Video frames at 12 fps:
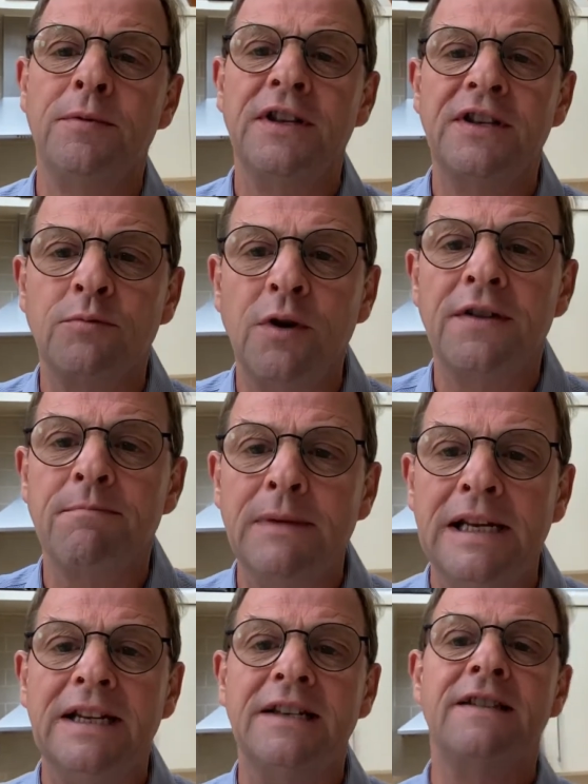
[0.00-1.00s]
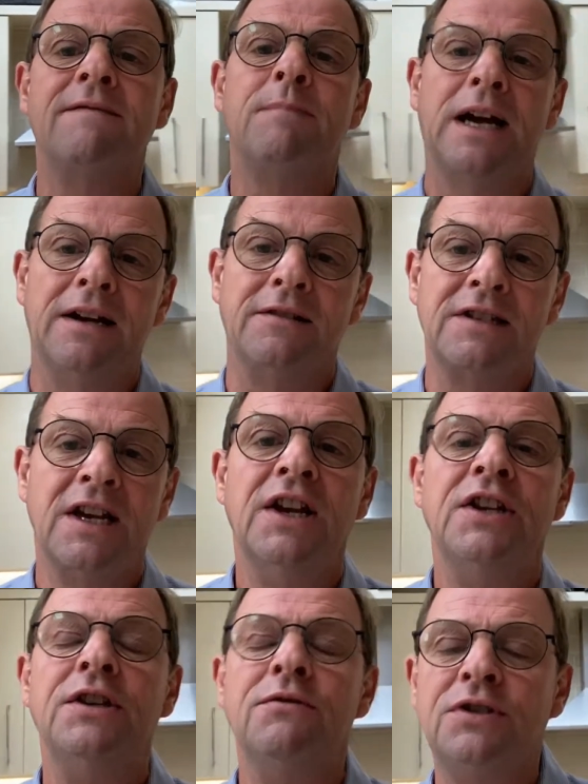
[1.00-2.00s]
that's worth millions of pounds.
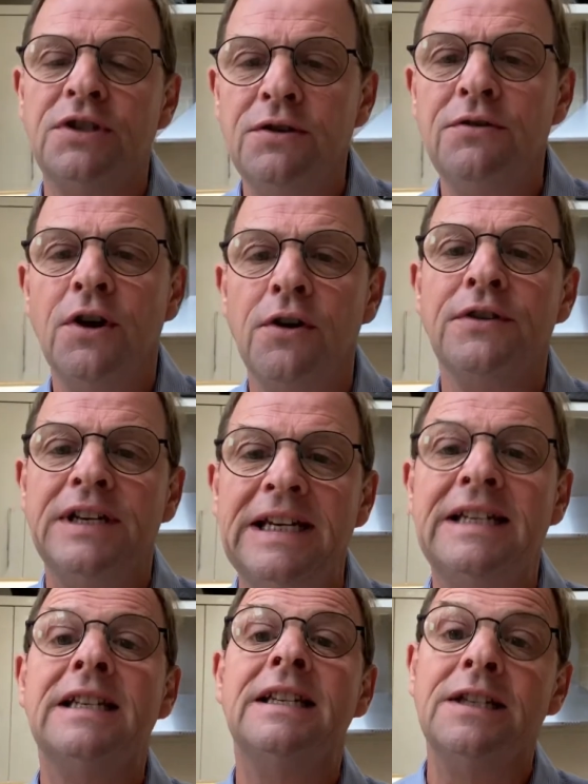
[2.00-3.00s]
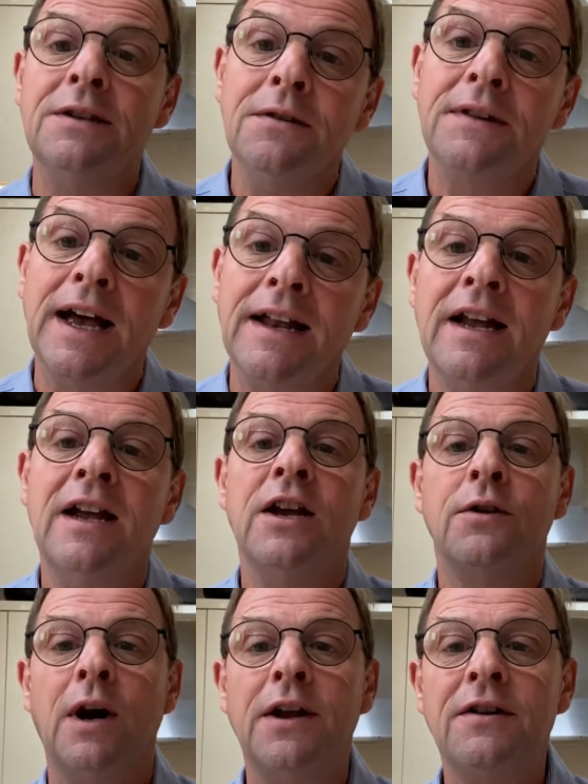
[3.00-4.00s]
You do not need to do that.
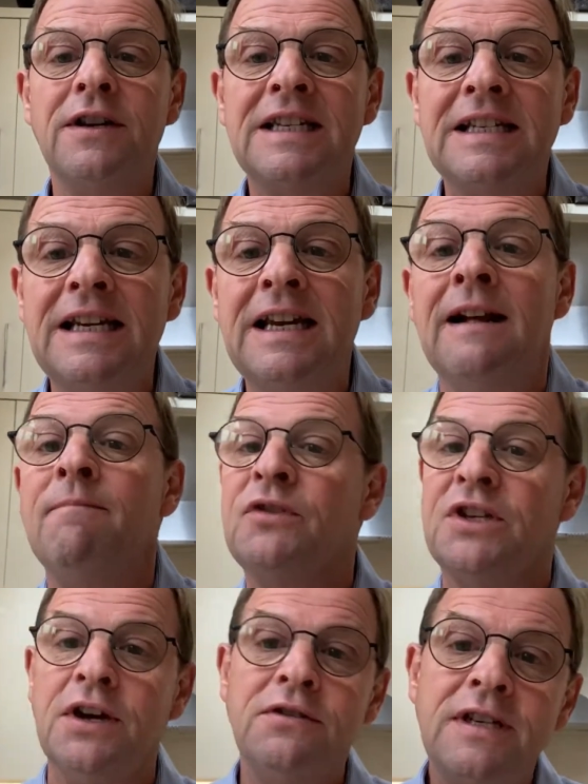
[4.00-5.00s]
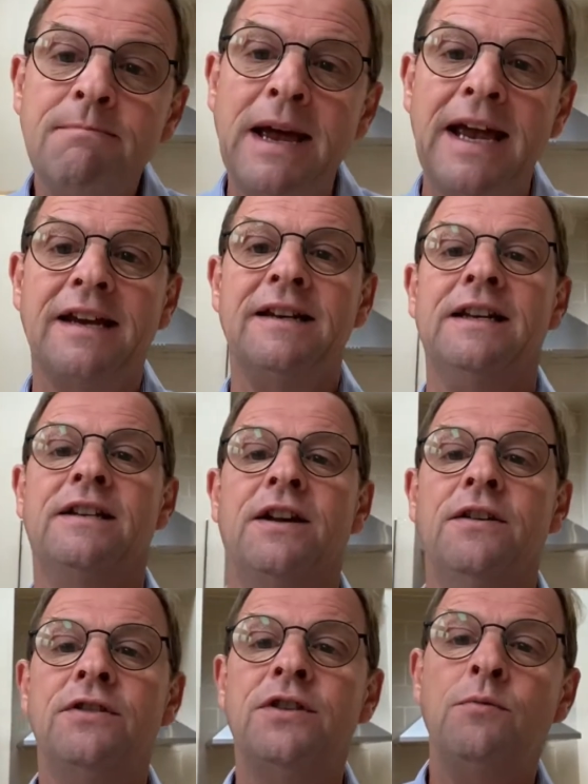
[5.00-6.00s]
Quite honestly, go to Magnet,
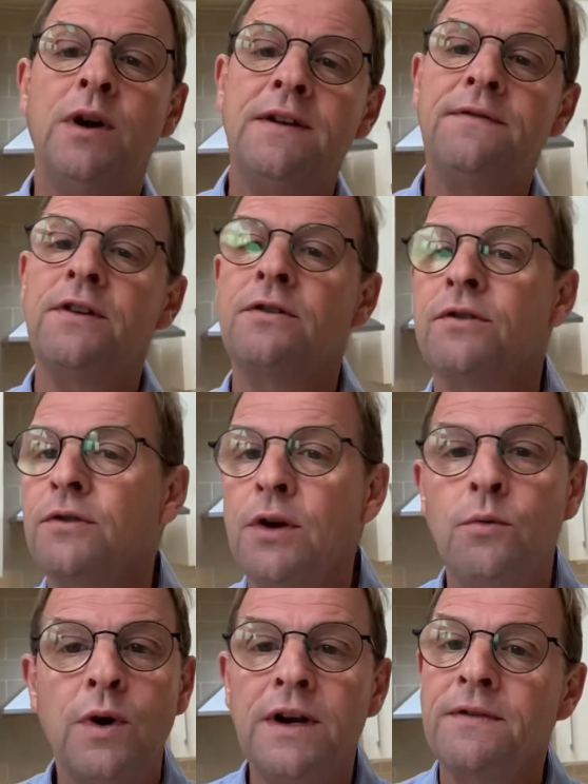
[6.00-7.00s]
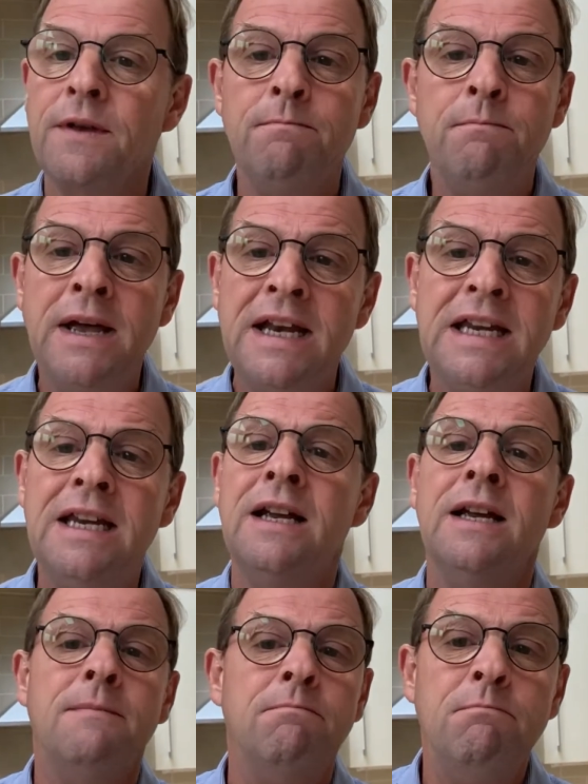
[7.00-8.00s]
go to one of the many
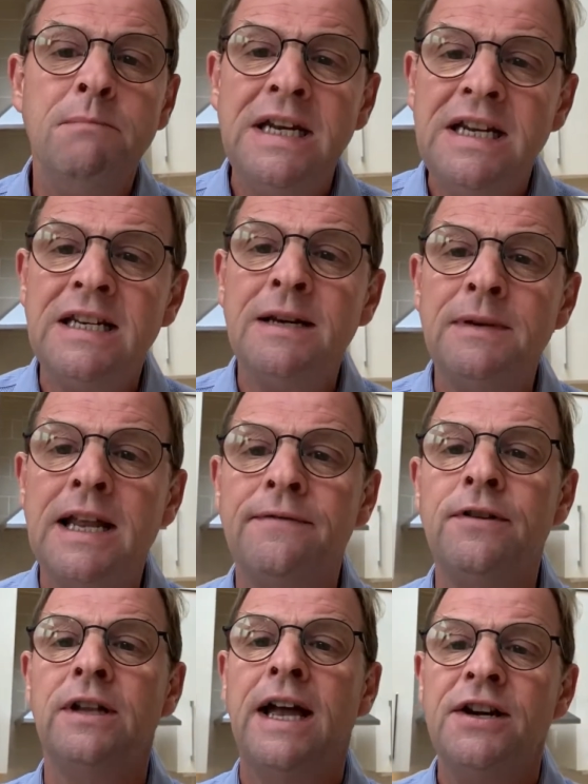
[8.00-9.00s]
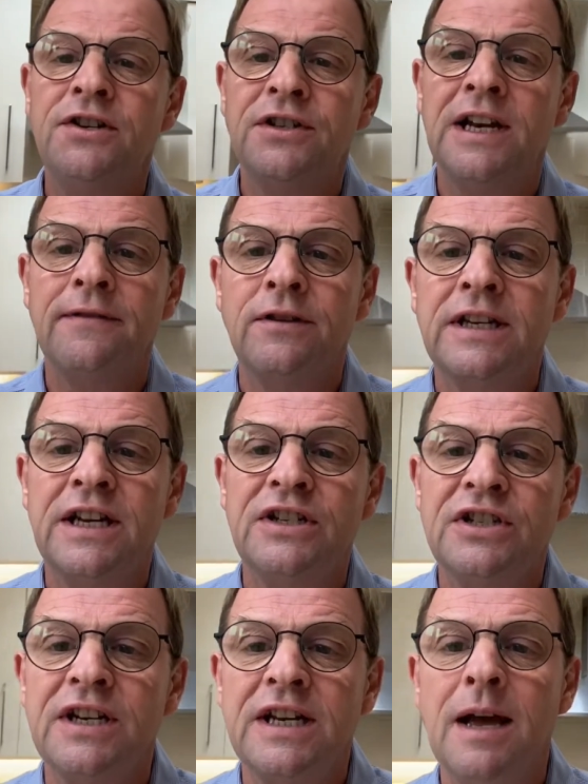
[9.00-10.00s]
medium level, entry level
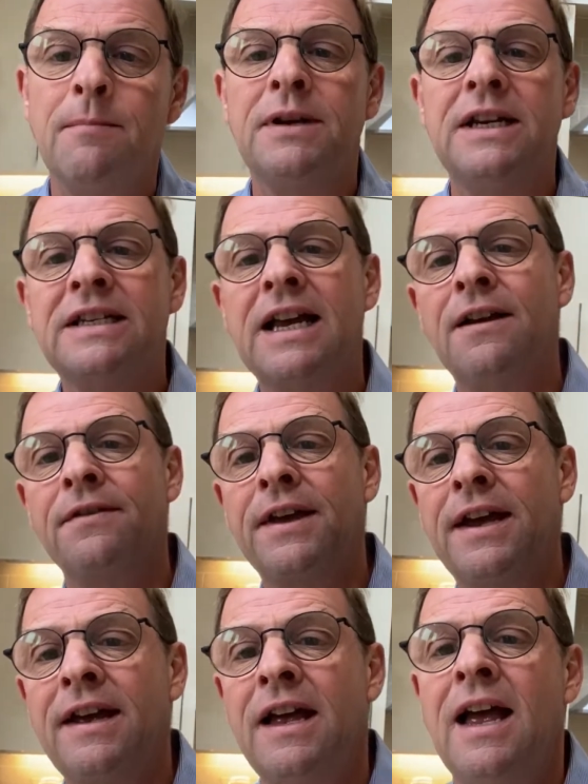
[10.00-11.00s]
kitchen companies out there